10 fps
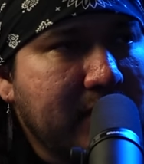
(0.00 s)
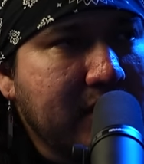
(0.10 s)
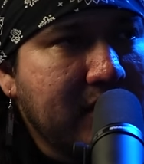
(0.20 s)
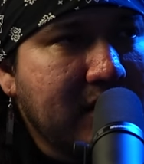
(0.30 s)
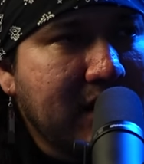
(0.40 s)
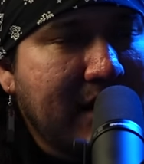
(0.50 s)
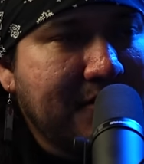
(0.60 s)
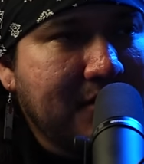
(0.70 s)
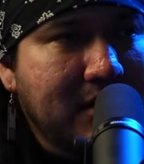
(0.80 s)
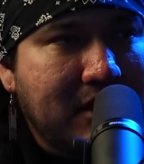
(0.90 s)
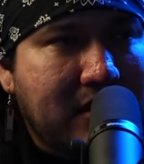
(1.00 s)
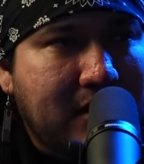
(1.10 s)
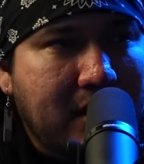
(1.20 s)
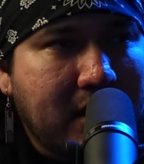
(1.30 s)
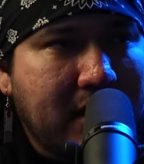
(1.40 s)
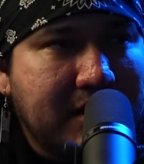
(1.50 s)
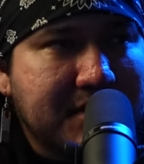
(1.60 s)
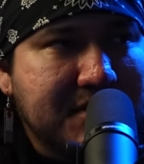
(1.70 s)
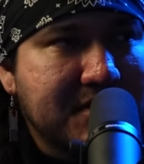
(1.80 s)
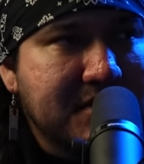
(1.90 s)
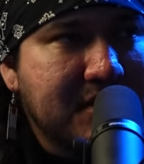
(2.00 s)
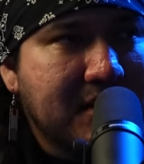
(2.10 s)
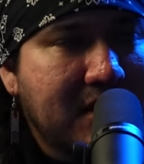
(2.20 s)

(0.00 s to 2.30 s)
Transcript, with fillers: real level and nice